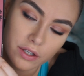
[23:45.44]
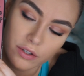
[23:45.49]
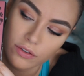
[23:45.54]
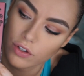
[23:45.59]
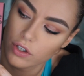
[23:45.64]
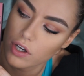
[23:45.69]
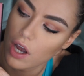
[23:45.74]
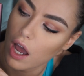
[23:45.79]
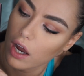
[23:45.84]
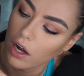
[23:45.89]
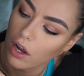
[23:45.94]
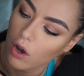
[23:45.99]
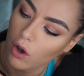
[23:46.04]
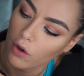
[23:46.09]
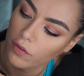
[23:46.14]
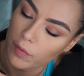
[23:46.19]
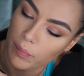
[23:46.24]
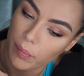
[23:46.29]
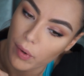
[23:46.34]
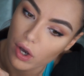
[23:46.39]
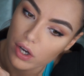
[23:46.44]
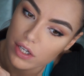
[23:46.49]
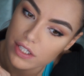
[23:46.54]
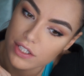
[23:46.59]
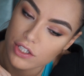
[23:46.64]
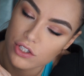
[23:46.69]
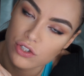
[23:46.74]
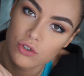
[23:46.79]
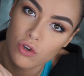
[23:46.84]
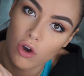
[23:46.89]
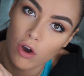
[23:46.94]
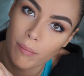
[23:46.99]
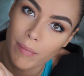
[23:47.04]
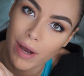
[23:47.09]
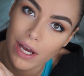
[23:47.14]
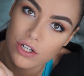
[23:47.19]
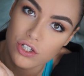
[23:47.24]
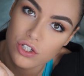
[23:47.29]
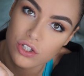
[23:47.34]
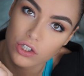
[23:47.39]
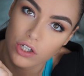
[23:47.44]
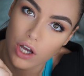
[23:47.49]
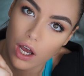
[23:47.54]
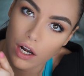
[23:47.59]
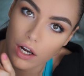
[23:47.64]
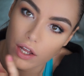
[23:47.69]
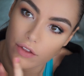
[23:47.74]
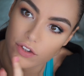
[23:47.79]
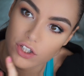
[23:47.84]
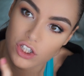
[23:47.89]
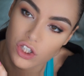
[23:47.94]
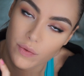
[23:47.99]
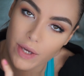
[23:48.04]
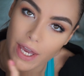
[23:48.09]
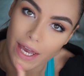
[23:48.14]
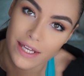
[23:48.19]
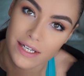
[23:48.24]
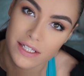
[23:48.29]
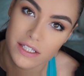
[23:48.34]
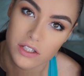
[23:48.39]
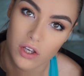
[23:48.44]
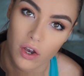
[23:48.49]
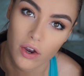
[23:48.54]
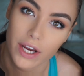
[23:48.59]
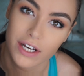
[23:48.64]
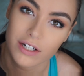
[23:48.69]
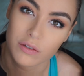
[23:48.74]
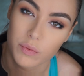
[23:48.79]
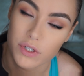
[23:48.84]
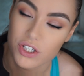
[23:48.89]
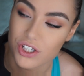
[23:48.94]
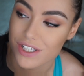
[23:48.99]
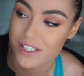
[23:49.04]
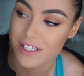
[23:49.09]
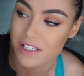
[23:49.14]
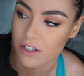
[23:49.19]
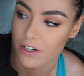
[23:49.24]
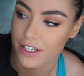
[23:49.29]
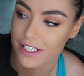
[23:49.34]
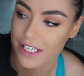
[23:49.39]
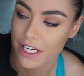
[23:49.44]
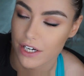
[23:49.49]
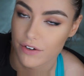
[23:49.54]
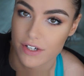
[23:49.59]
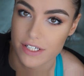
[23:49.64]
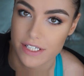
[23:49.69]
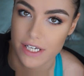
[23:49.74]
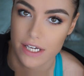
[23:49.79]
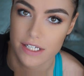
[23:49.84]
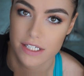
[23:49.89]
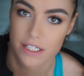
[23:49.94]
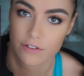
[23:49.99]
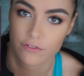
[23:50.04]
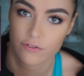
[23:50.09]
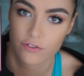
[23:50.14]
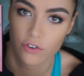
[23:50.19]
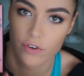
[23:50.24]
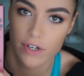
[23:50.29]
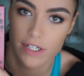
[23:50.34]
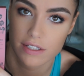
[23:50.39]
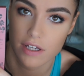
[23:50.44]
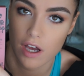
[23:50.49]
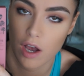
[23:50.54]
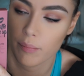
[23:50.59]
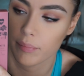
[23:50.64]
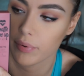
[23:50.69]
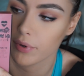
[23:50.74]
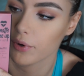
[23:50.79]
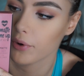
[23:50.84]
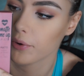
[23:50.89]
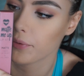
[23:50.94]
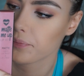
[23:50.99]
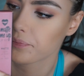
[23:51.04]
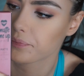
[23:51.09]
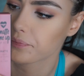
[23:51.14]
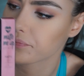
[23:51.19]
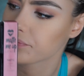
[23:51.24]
the colour on the box does not match the colour that you get inside, which is slightly irritating. For example,